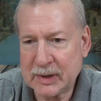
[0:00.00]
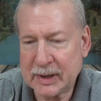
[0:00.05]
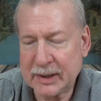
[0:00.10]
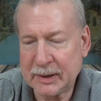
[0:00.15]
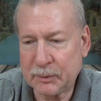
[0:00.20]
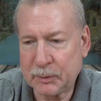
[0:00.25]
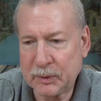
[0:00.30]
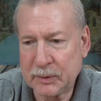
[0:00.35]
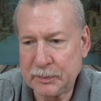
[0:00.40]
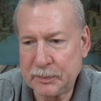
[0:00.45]

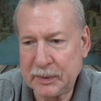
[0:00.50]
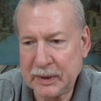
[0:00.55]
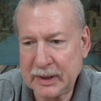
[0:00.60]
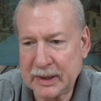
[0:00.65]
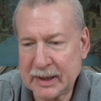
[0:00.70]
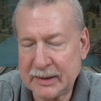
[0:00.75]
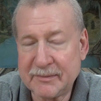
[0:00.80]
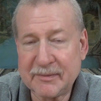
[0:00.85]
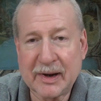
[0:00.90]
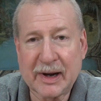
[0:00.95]
it would
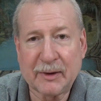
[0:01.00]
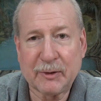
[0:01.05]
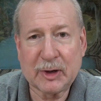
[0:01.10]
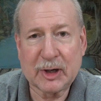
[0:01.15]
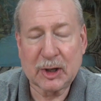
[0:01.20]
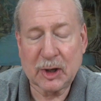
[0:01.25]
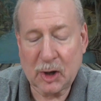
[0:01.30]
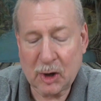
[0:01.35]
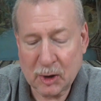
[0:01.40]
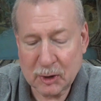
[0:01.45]
be a
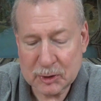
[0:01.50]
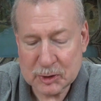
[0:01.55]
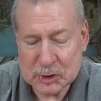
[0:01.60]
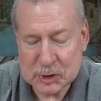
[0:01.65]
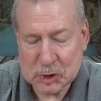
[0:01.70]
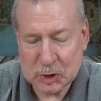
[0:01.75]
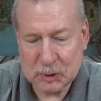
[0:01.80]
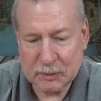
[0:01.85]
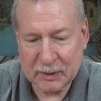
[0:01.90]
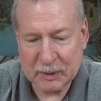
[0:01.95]
very long
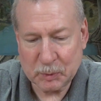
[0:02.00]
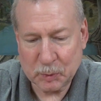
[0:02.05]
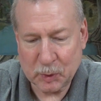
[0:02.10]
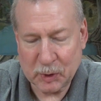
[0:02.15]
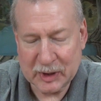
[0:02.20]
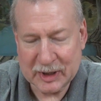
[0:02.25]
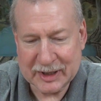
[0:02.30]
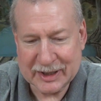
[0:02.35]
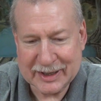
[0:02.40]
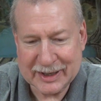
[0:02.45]
sermon,
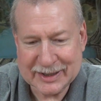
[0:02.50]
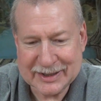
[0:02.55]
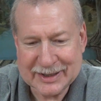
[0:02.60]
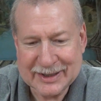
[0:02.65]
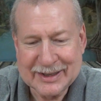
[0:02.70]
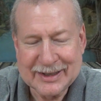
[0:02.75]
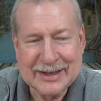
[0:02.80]
wouldn't it?